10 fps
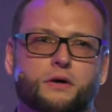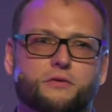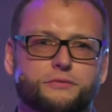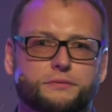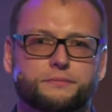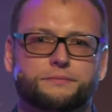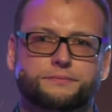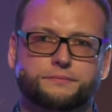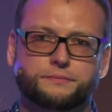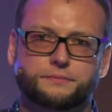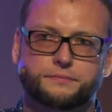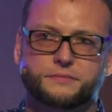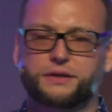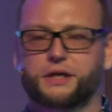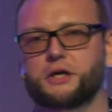often
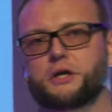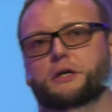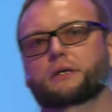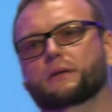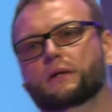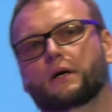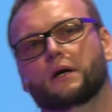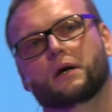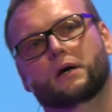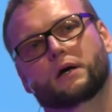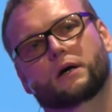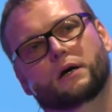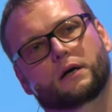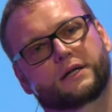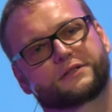hear
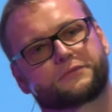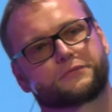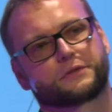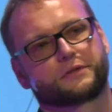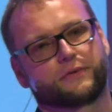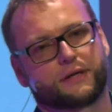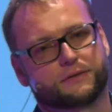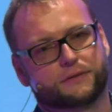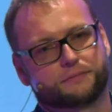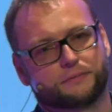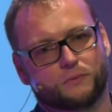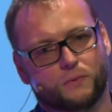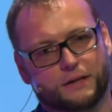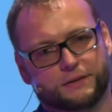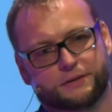at different events.
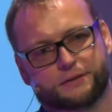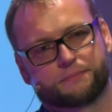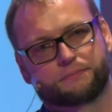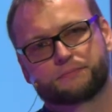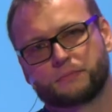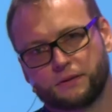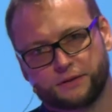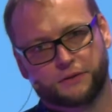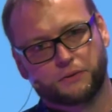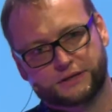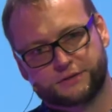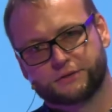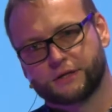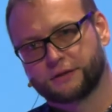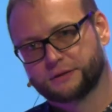One is the UX
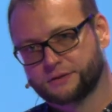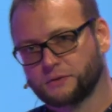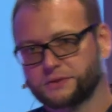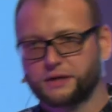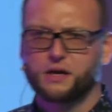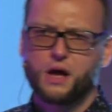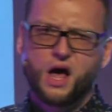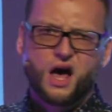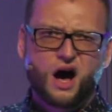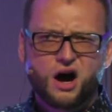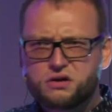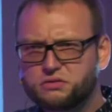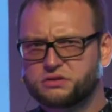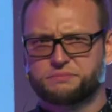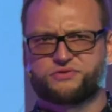designers who say,
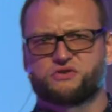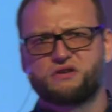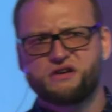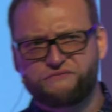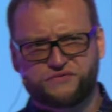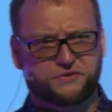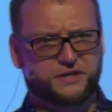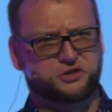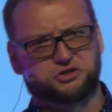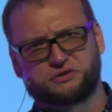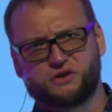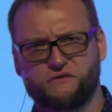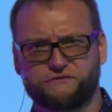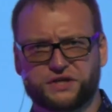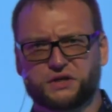oh, the proliferation
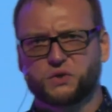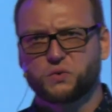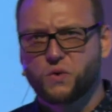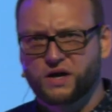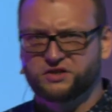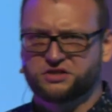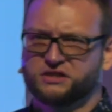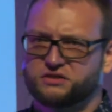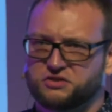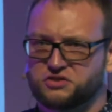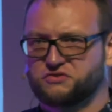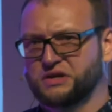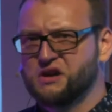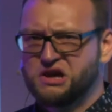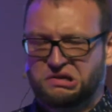of the UX
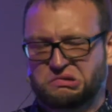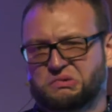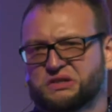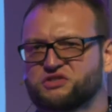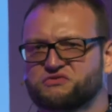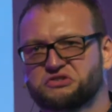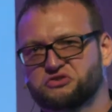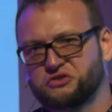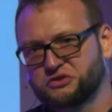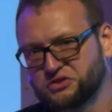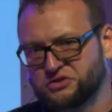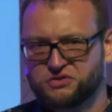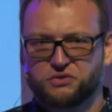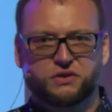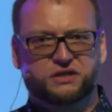industry, UX
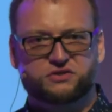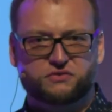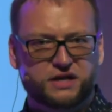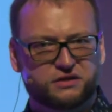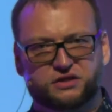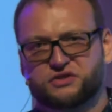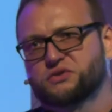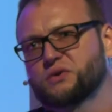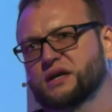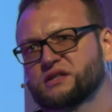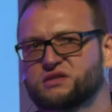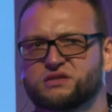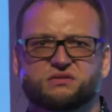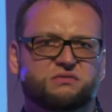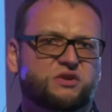researchers, UX writers,
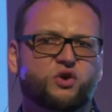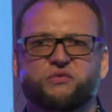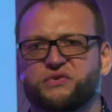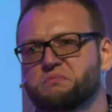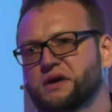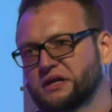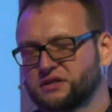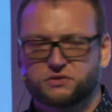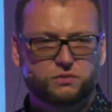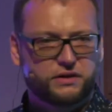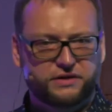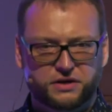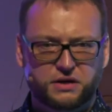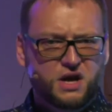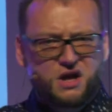UX coffee makers,
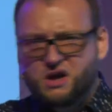whatever.